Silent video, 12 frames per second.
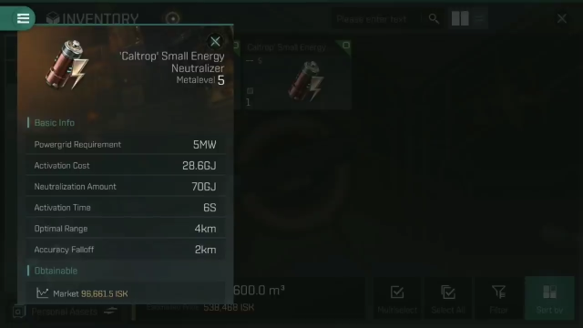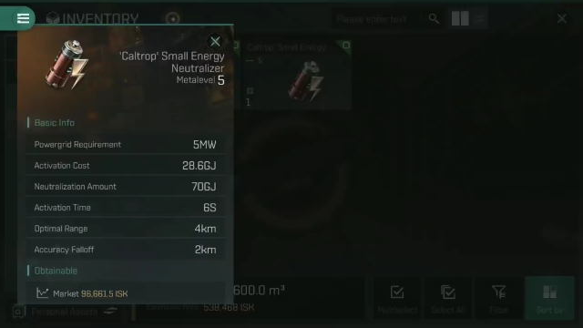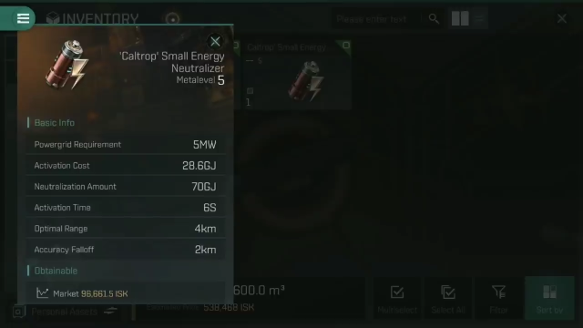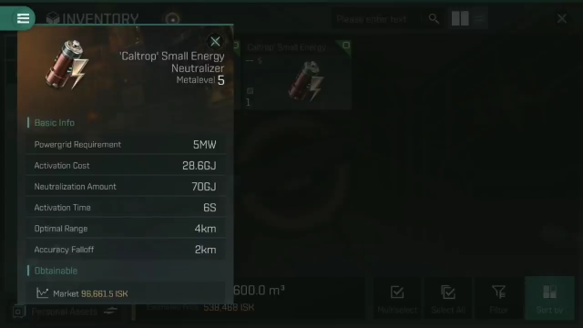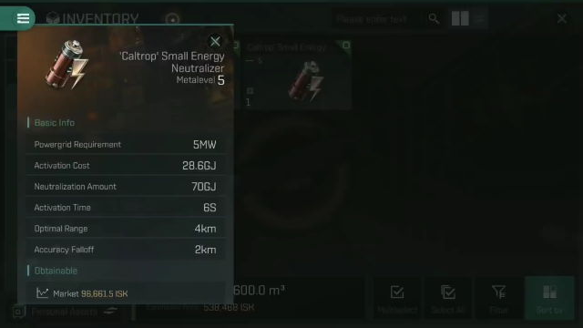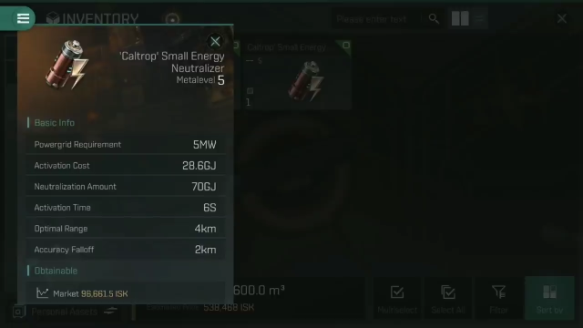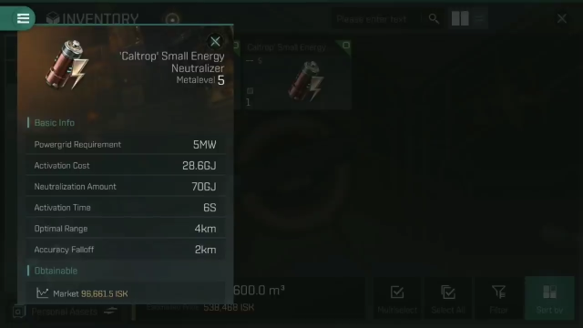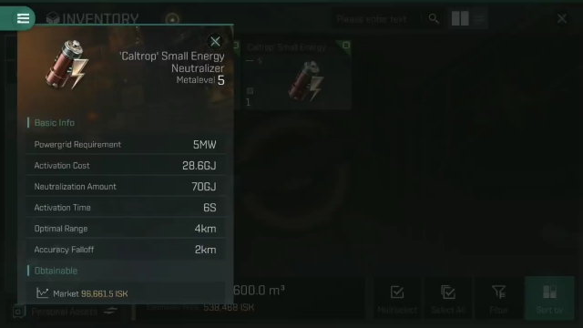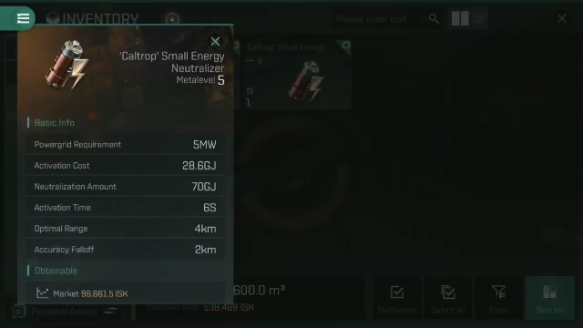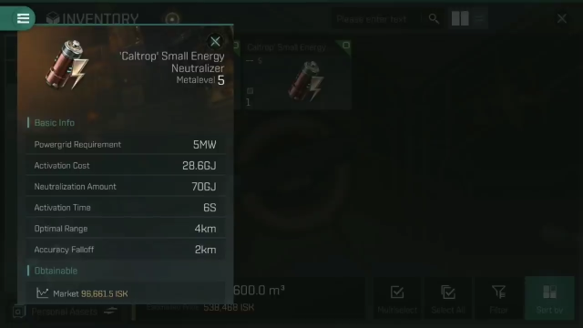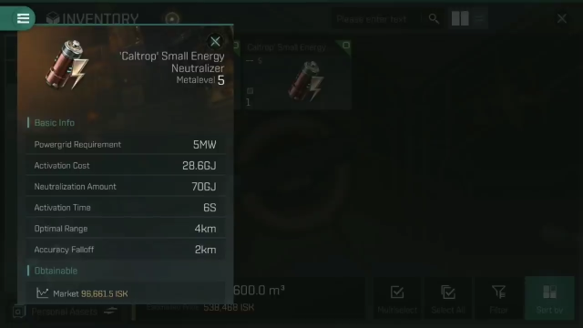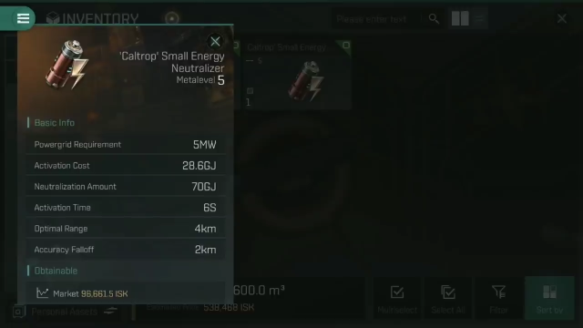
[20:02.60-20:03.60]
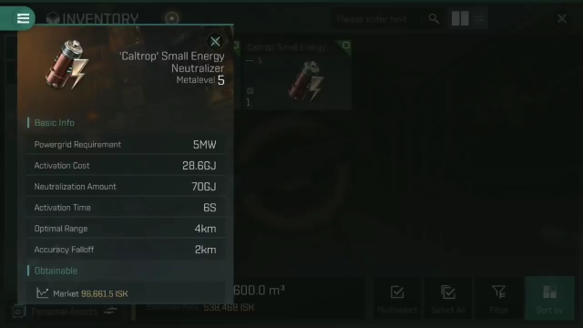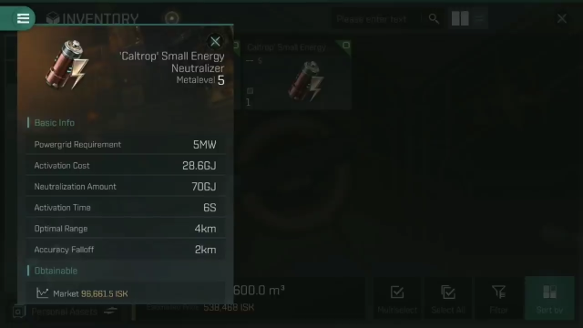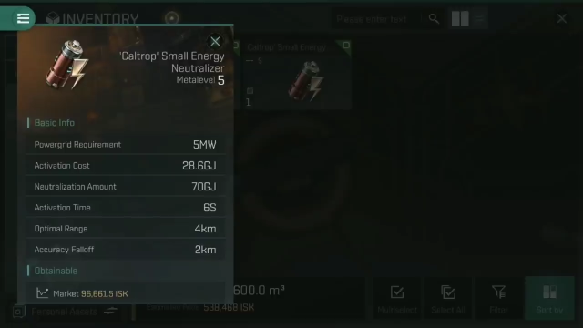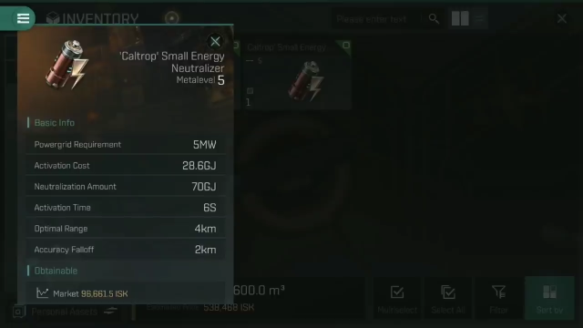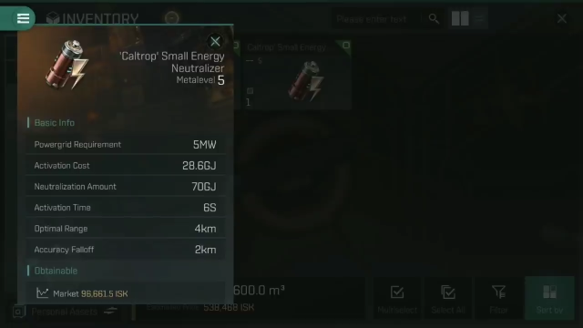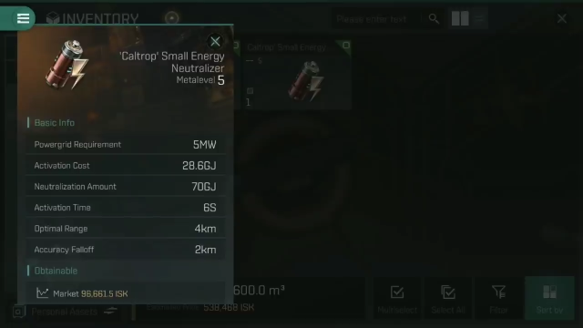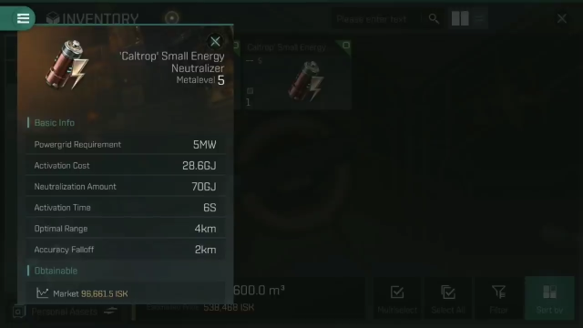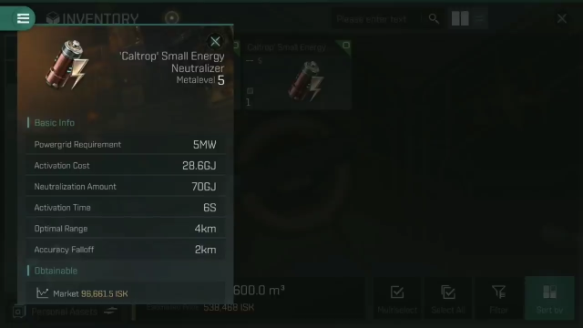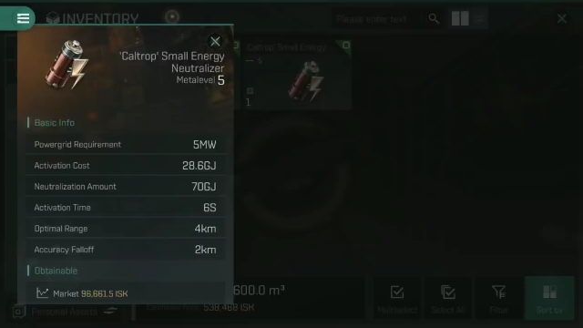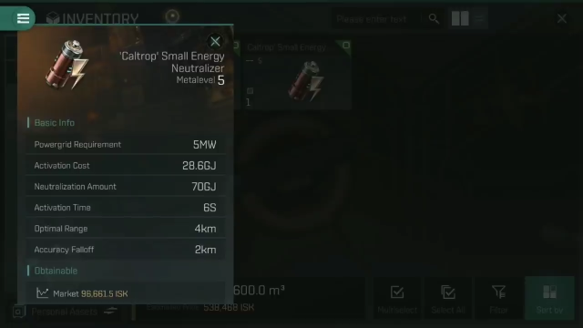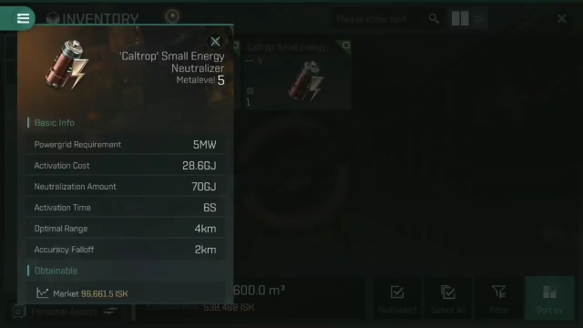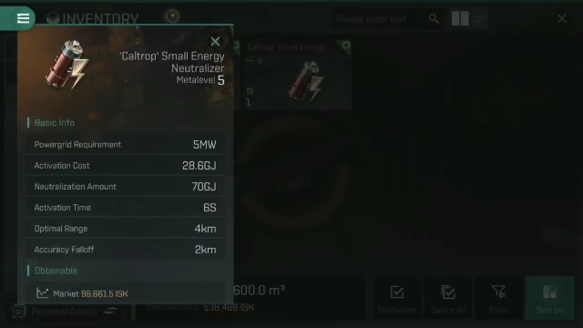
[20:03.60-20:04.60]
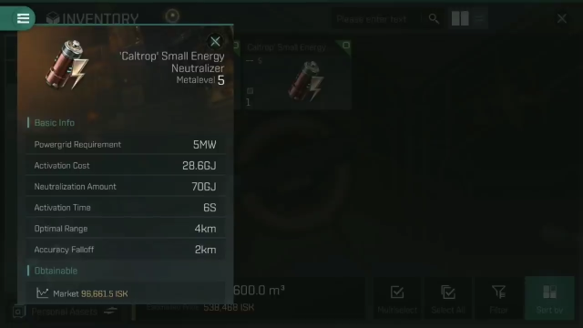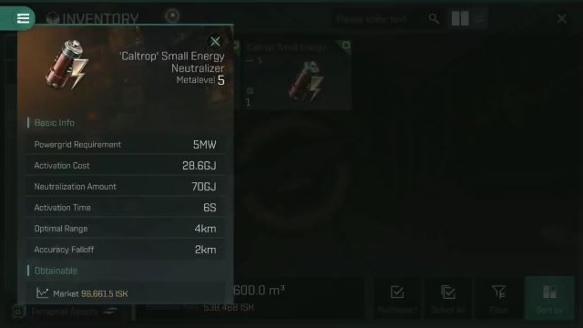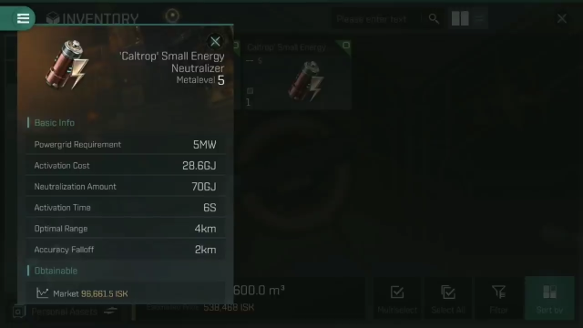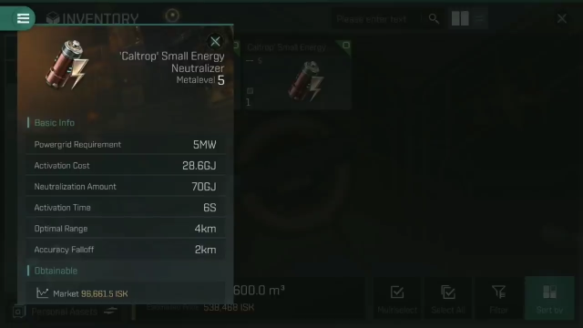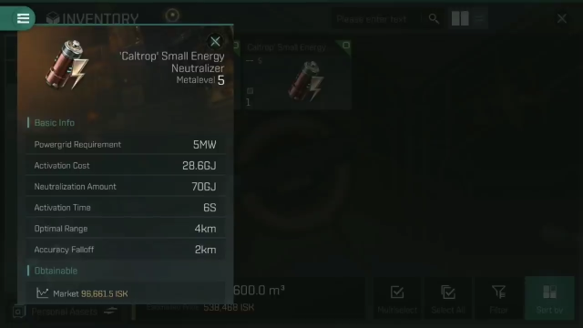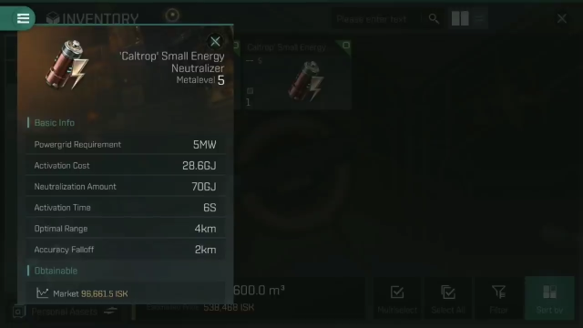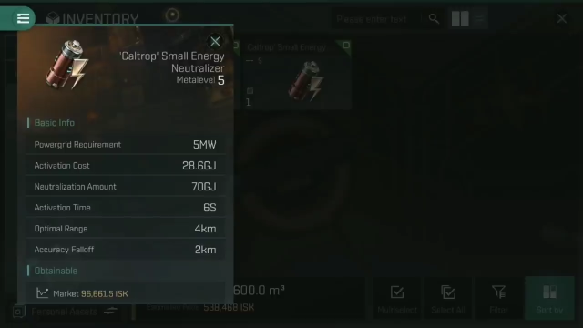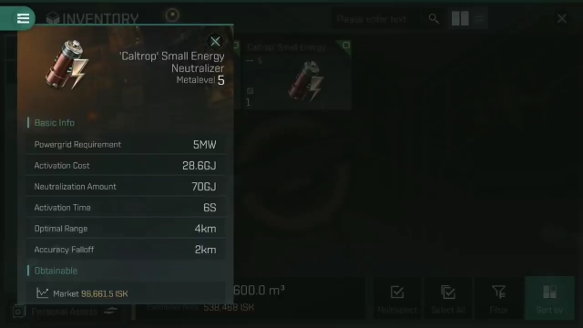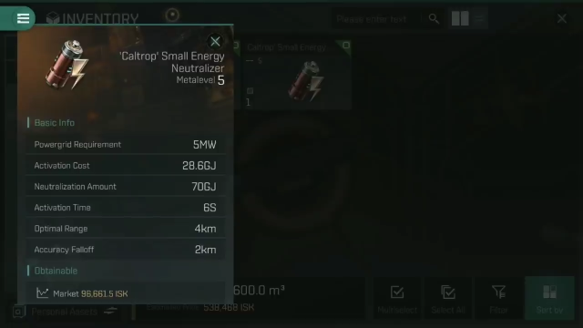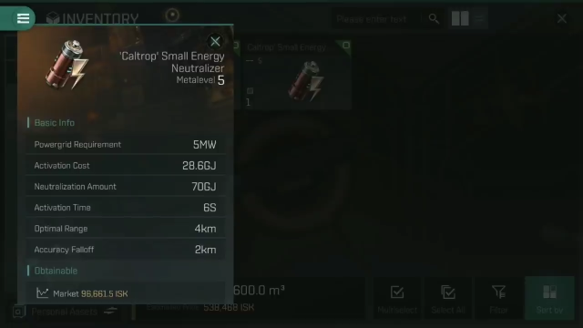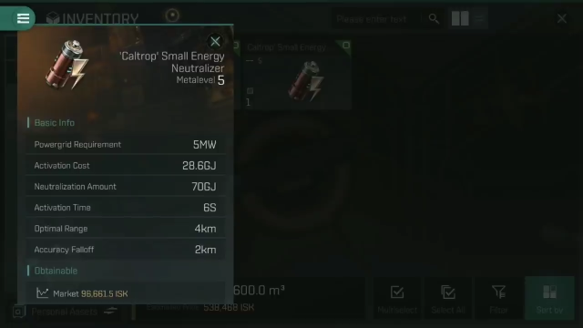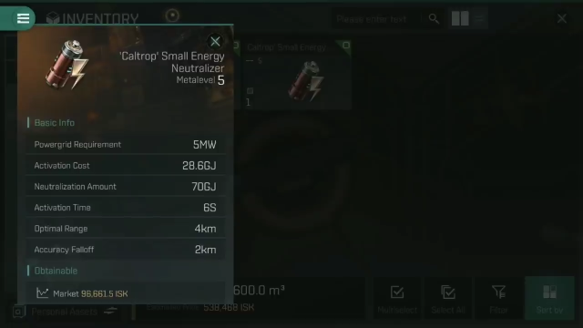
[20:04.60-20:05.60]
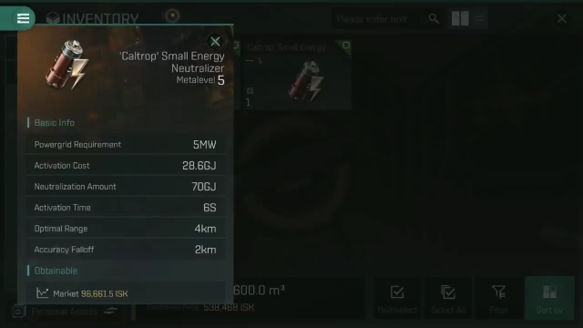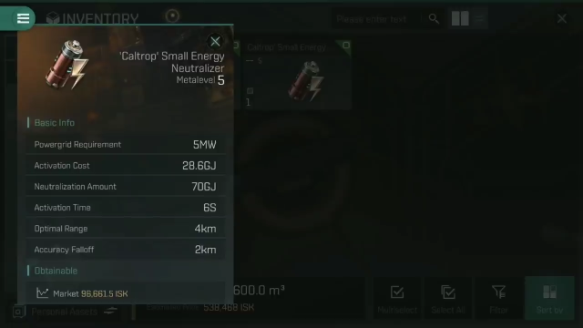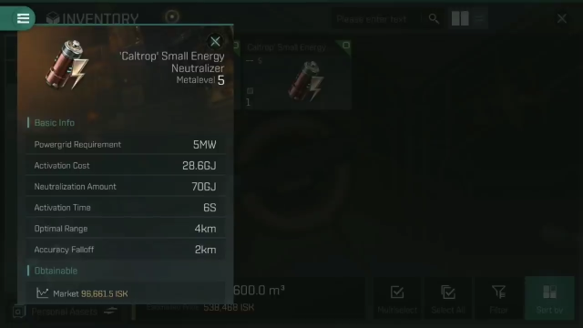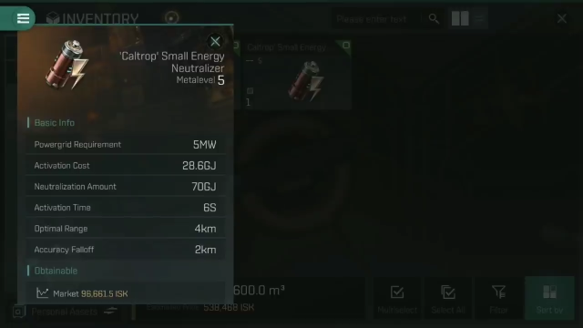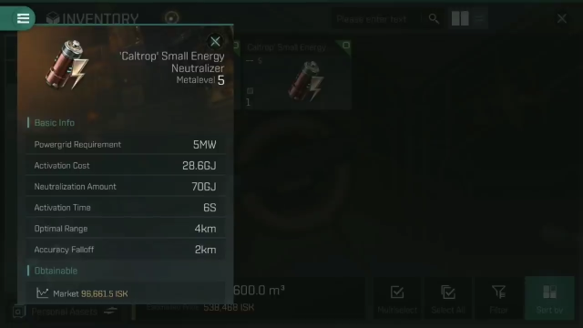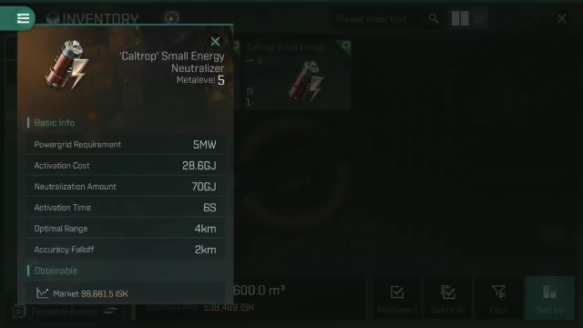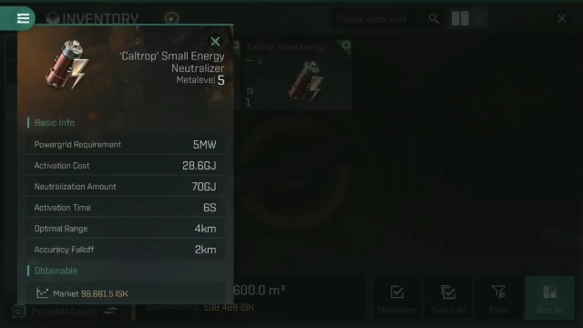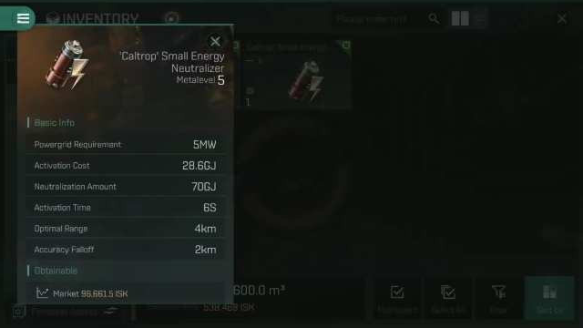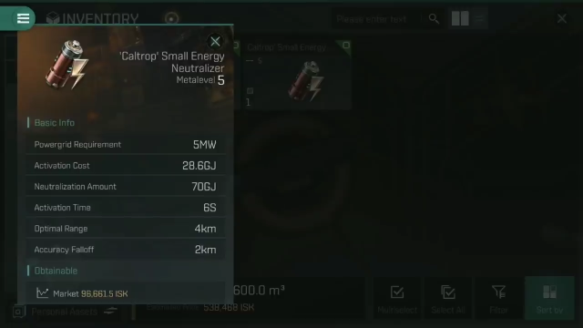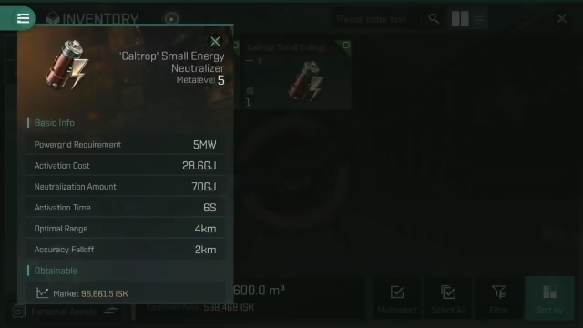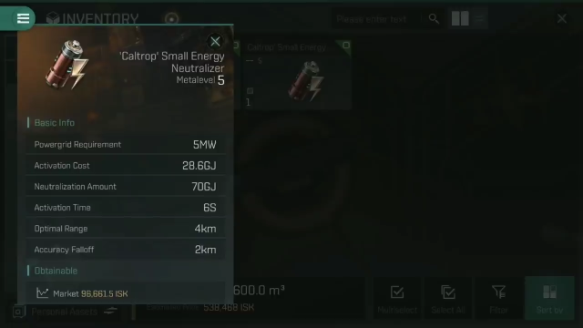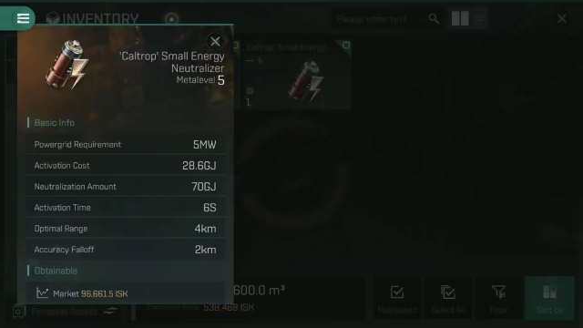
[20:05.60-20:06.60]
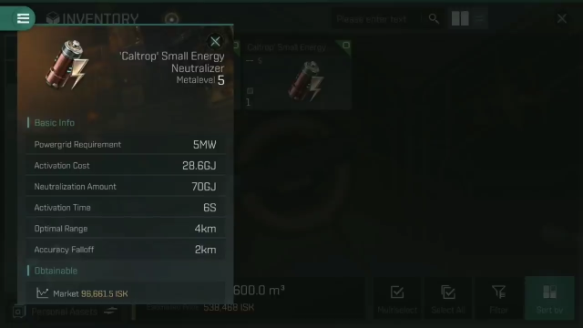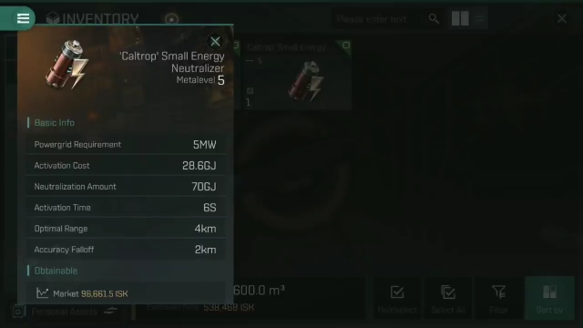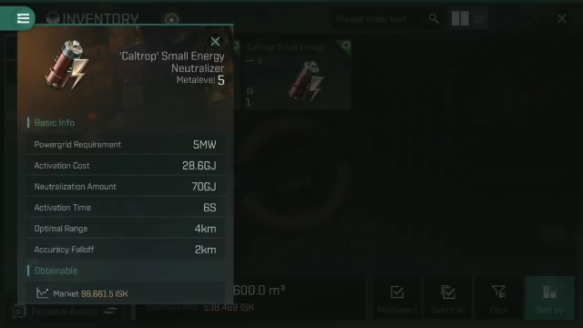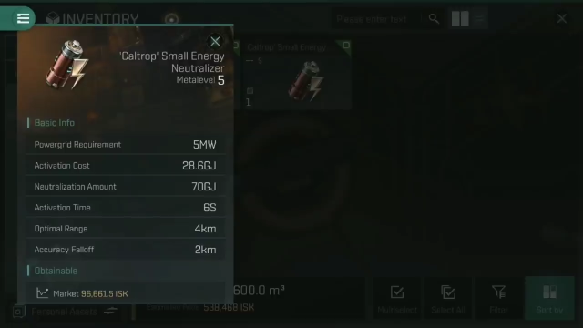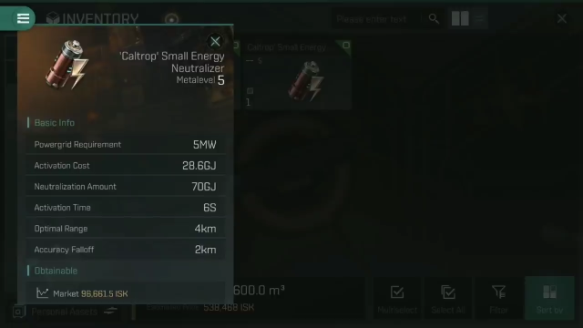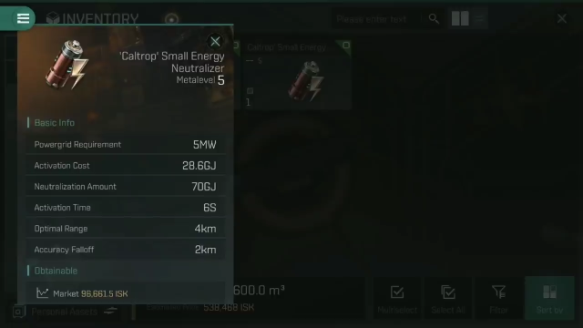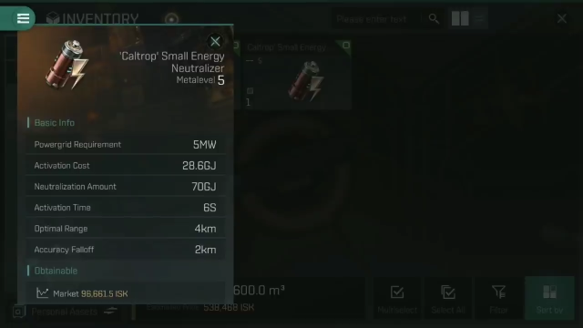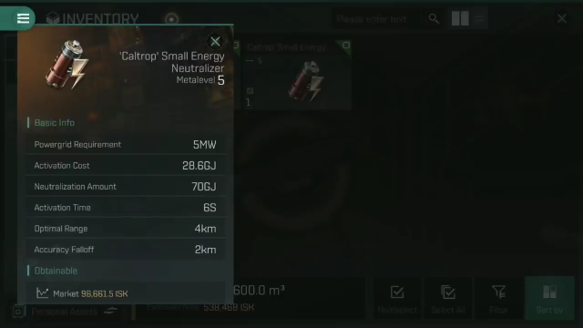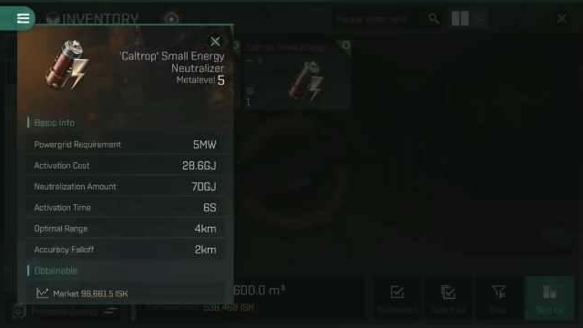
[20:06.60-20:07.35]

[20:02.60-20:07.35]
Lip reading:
(no speaker visible)